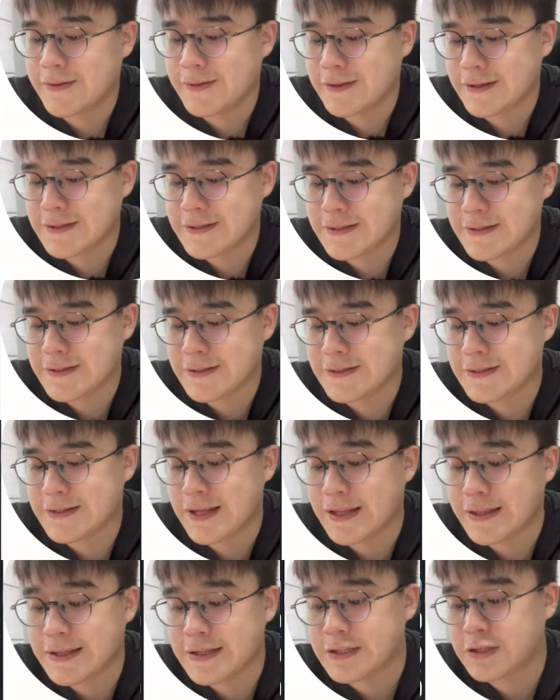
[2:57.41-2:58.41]
this is a
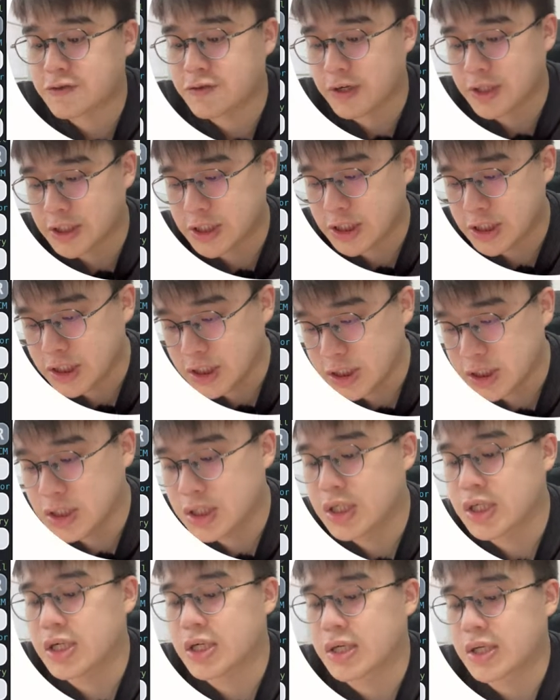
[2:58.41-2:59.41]
standard structure.
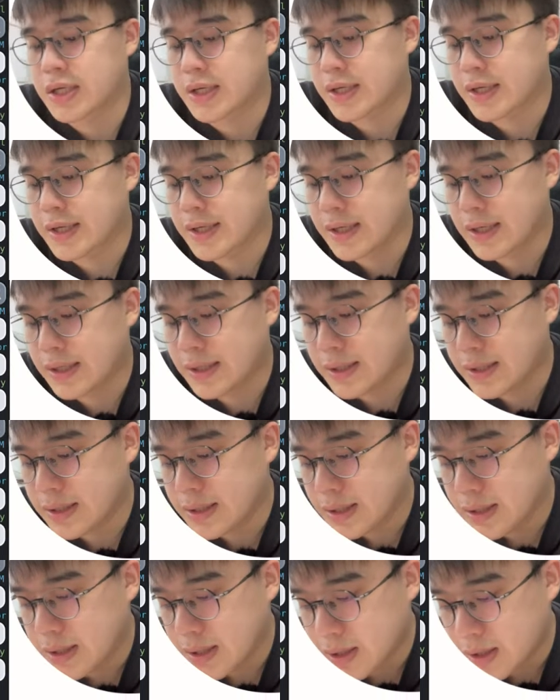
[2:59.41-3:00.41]
Okay,
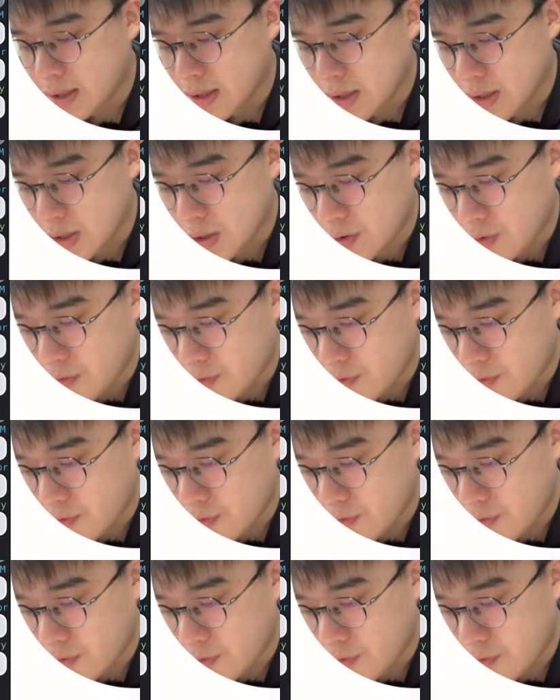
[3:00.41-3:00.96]
so